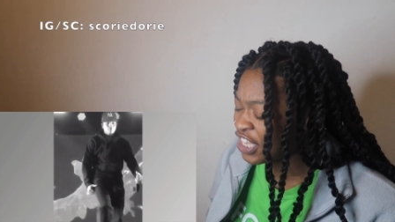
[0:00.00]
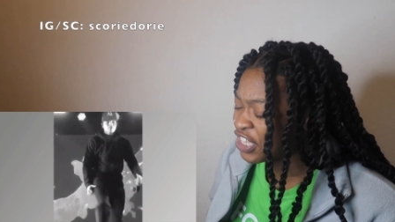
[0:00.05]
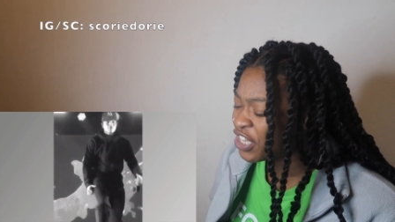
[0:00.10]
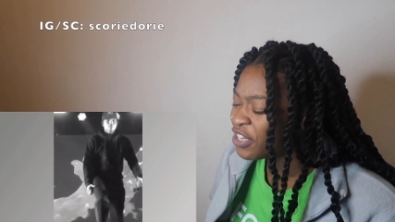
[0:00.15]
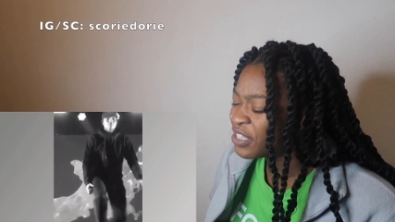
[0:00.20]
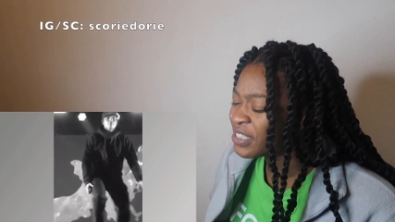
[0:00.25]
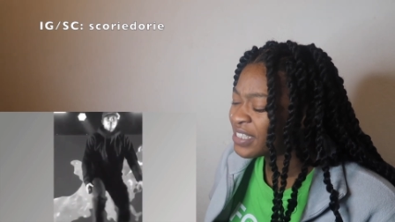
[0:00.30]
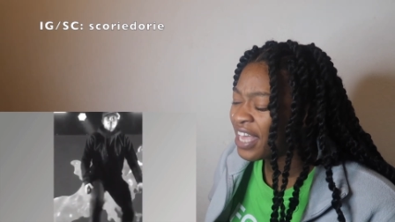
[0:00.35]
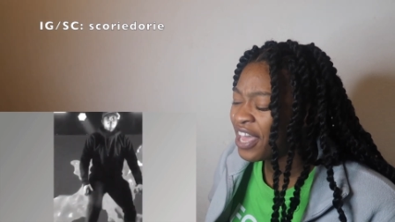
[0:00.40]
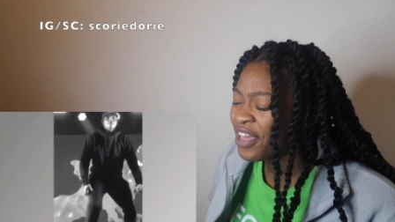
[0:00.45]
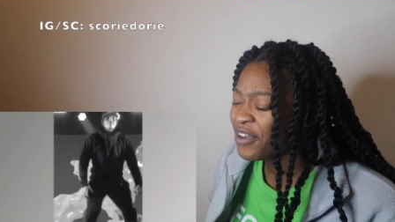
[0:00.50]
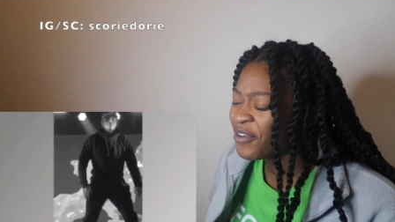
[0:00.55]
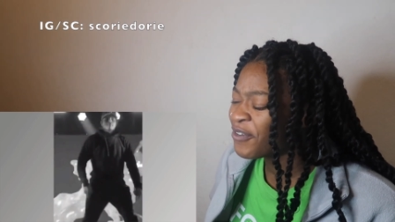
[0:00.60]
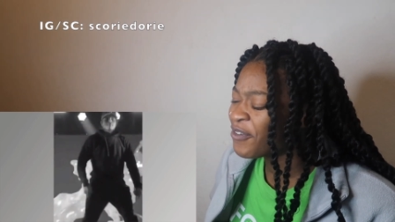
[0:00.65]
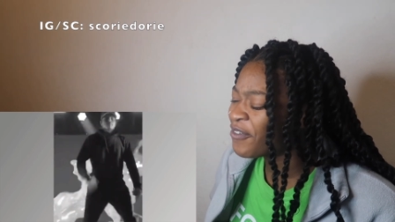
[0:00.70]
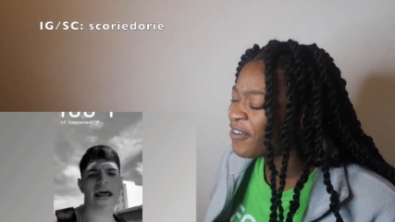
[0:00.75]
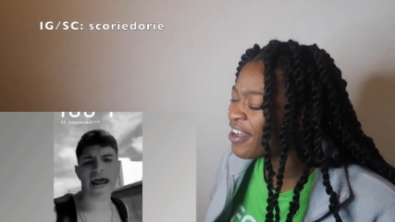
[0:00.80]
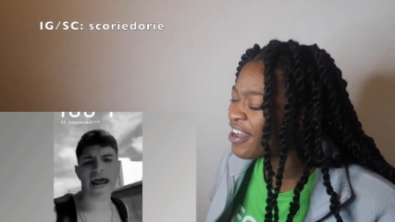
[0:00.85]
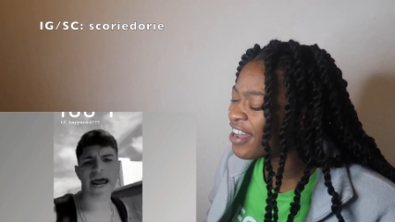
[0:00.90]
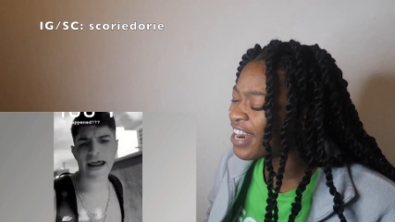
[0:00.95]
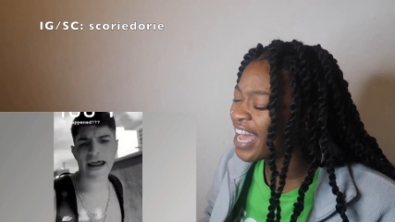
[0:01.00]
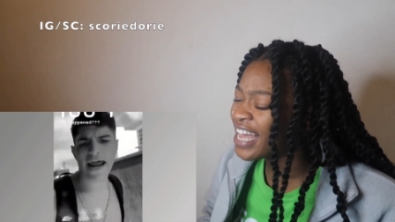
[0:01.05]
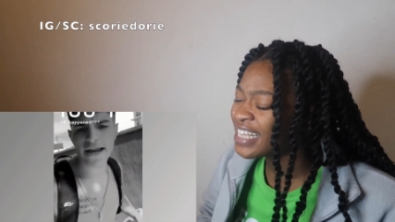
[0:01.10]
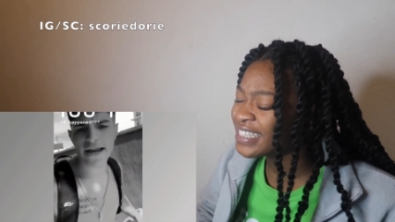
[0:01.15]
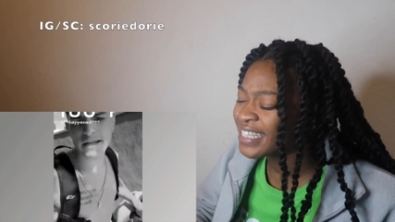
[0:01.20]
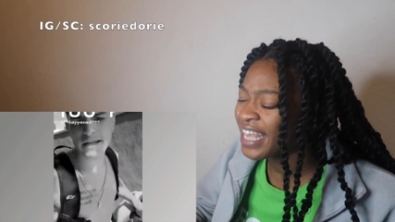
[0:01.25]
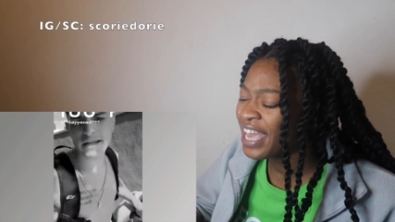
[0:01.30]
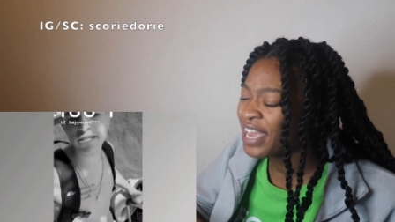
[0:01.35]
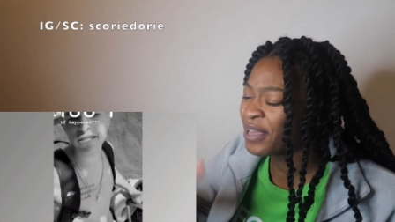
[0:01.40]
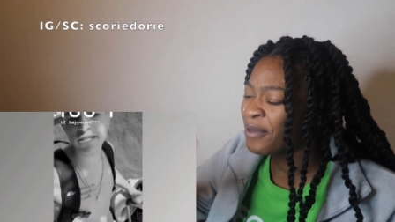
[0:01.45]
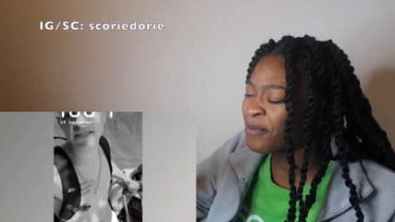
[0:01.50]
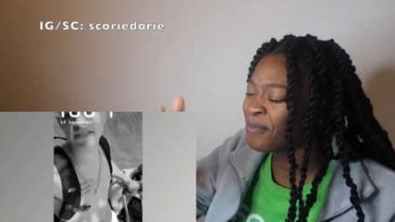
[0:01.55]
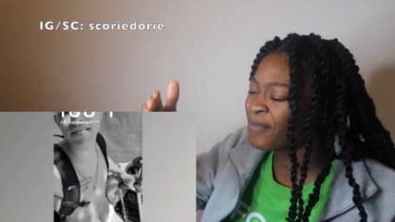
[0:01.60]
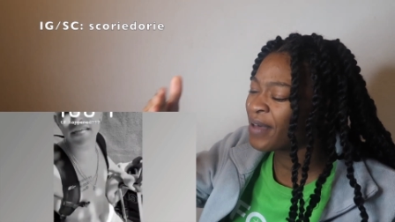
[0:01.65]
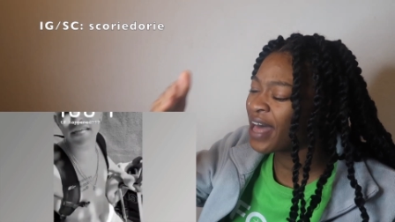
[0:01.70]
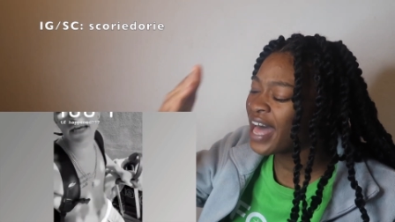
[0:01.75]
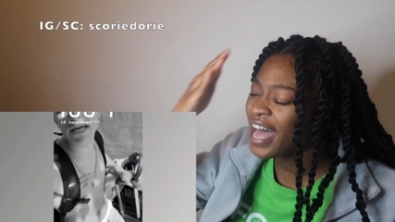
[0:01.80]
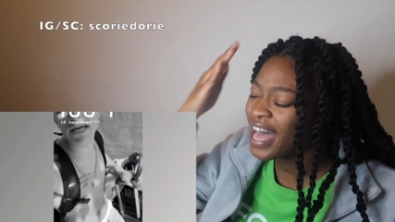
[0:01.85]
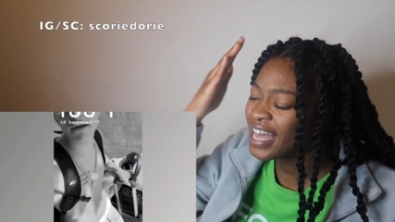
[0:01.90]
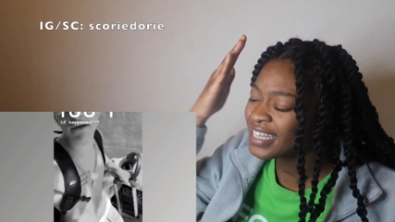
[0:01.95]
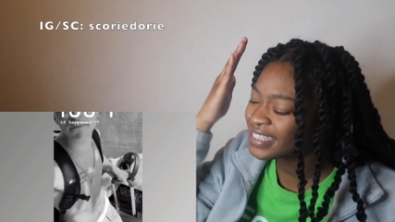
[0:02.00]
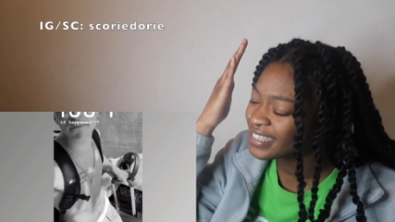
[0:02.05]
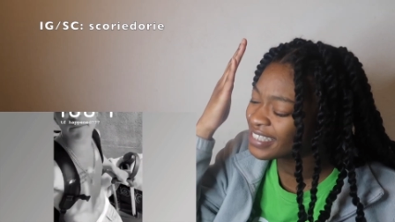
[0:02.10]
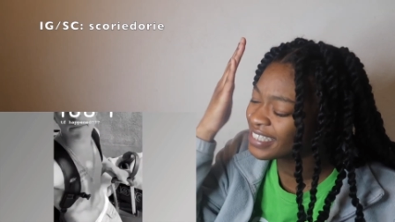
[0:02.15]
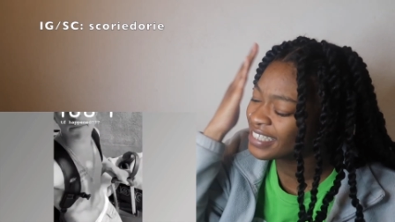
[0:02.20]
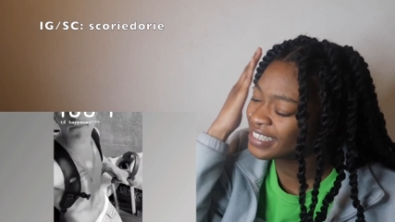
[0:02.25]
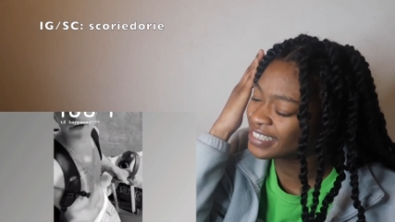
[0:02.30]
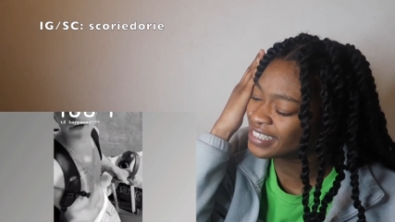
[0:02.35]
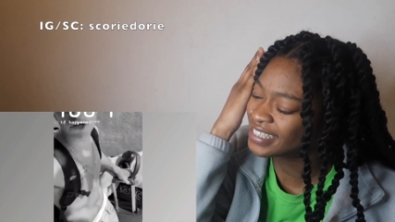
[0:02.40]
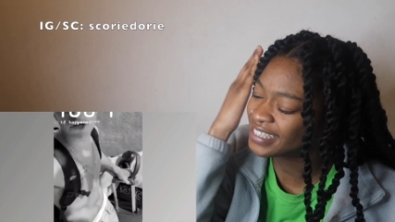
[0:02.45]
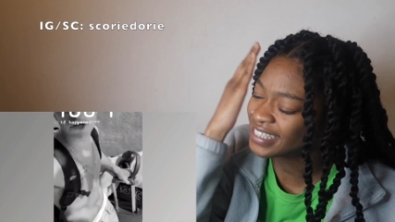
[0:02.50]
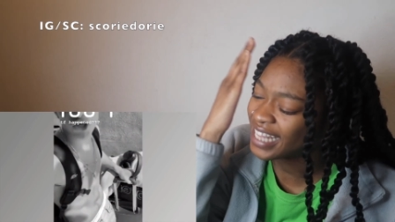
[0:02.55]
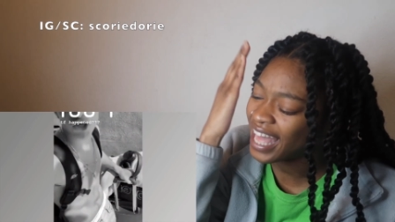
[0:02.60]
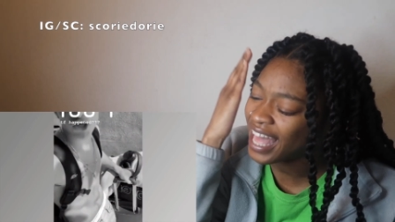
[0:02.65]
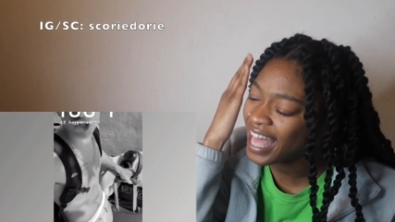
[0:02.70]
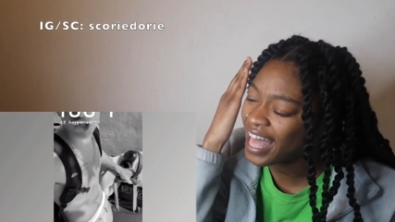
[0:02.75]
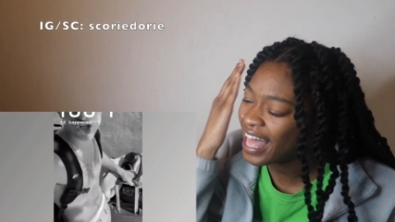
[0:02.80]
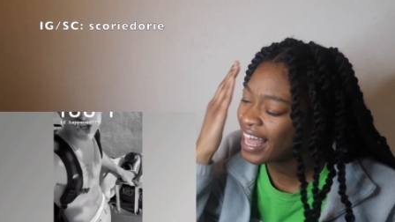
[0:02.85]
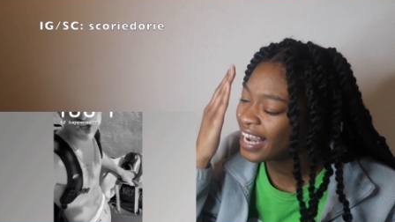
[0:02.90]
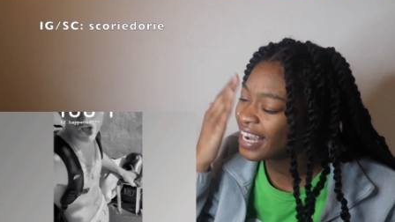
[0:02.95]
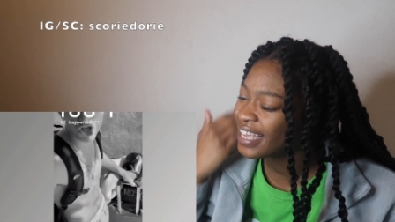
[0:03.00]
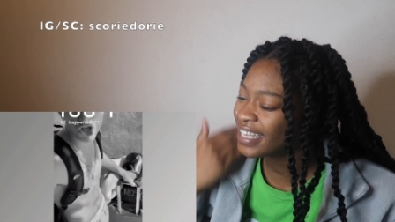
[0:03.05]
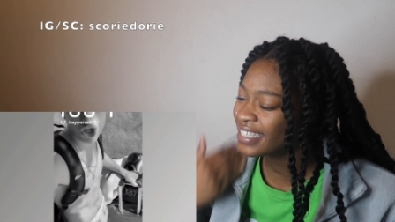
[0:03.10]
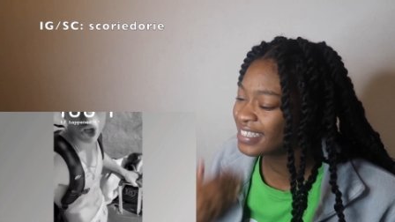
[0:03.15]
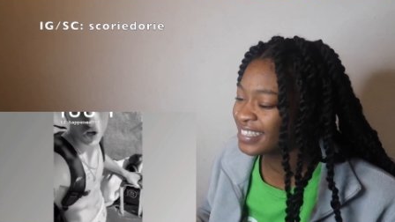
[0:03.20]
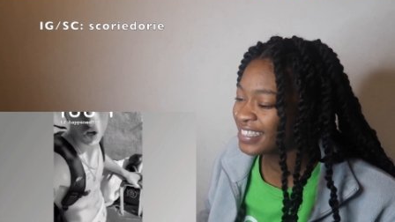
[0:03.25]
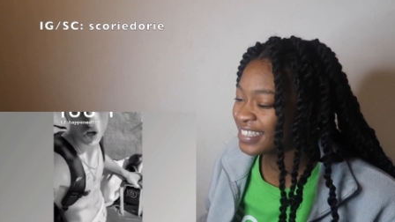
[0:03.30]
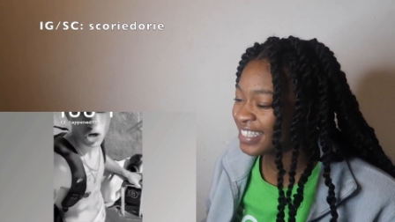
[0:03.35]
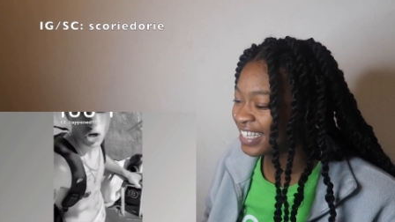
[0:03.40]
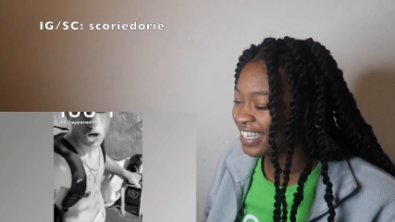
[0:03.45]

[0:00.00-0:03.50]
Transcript: You say the word, I say goodbye to the silence.